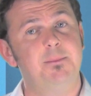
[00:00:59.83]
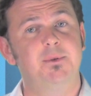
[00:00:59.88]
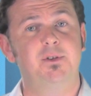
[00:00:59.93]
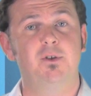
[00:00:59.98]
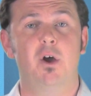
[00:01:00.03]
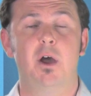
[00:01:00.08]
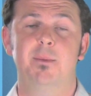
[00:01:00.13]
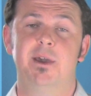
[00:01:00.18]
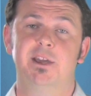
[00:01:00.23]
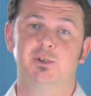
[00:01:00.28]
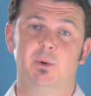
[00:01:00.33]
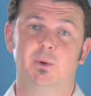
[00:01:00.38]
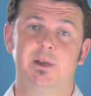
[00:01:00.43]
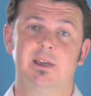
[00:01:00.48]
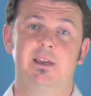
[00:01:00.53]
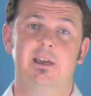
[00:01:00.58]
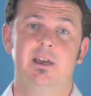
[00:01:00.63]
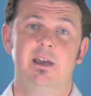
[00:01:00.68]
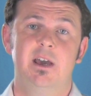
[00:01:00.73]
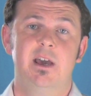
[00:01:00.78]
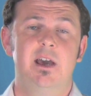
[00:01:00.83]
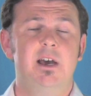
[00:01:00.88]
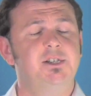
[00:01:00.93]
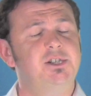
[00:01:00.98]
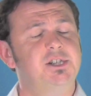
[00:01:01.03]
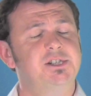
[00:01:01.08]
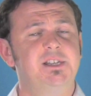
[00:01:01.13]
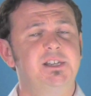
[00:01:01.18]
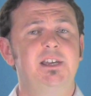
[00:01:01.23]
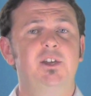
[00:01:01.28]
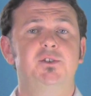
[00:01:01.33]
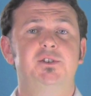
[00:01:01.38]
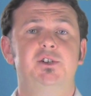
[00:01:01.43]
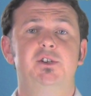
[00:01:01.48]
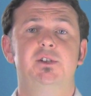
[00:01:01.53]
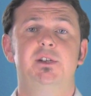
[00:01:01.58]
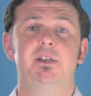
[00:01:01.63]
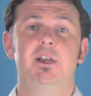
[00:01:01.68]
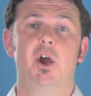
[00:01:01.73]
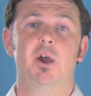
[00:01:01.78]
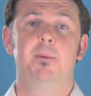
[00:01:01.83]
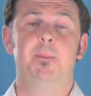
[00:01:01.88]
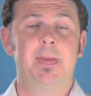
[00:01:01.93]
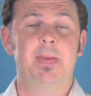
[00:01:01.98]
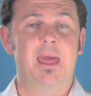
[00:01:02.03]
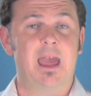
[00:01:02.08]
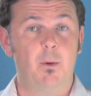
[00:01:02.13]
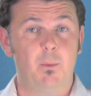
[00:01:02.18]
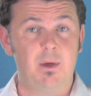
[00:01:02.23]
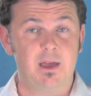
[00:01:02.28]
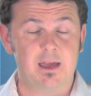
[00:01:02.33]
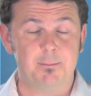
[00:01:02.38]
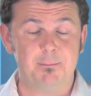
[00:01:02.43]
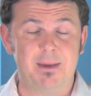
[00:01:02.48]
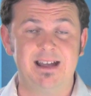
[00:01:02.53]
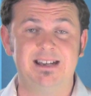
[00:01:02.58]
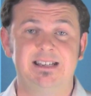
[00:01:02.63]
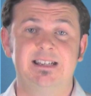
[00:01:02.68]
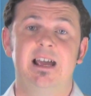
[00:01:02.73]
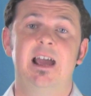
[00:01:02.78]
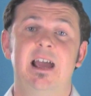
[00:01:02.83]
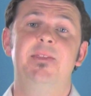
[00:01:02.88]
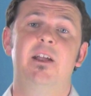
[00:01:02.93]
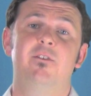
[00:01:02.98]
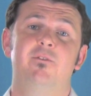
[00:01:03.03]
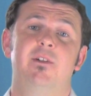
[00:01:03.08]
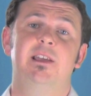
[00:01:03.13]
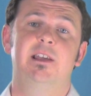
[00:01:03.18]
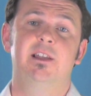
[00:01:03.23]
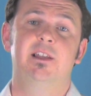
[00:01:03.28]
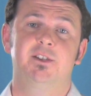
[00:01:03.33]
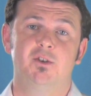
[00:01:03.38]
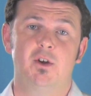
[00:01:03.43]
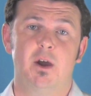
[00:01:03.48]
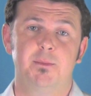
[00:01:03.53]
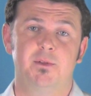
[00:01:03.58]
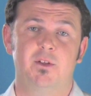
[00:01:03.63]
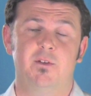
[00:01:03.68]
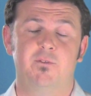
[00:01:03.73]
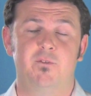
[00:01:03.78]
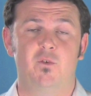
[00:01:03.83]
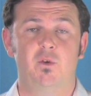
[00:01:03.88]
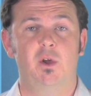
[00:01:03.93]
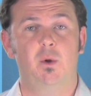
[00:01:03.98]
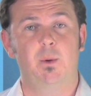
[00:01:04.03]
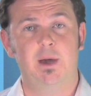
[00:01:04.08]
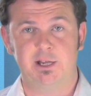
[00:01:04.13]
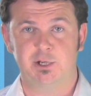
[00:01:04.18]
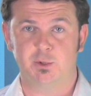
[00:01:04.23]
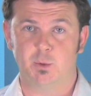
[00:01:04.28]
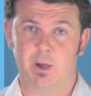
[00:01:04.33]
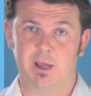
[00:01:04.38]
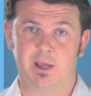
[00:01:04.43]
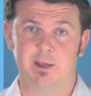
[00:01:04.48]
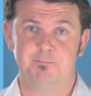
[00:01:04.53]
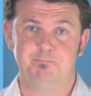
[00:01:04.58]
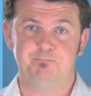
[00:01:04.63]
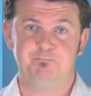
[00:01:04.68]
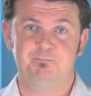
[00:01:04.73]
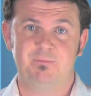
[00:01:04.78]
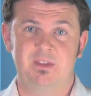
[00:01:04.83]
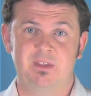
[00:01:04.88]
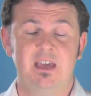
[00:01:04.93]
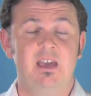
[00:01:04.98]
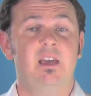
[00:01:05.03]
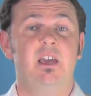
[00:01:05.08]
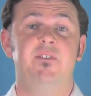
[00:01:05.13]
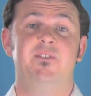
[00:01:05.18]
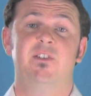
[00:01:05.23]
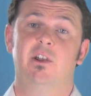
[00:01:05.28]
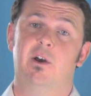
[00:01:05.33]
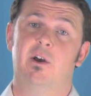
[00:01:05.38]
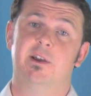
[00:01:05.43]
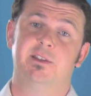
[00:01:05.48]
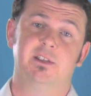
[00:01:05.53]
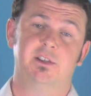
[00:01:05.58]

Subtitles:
time each week, just let your tutor know and we can maintain that regular time slot for you each week. If you'd like